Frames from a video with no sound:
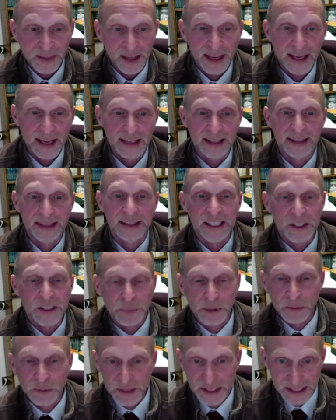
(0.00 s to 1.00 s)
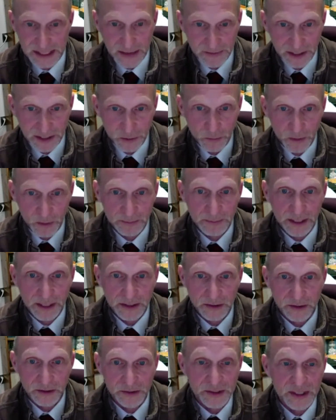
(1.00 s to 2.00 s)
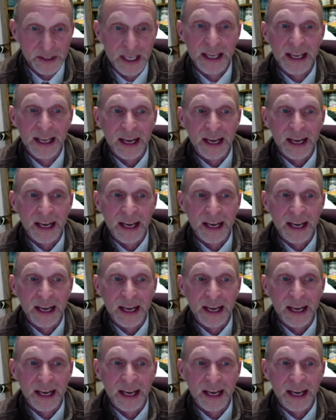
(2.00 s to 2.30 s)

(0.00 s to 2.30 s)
and this sprint was 71 meters,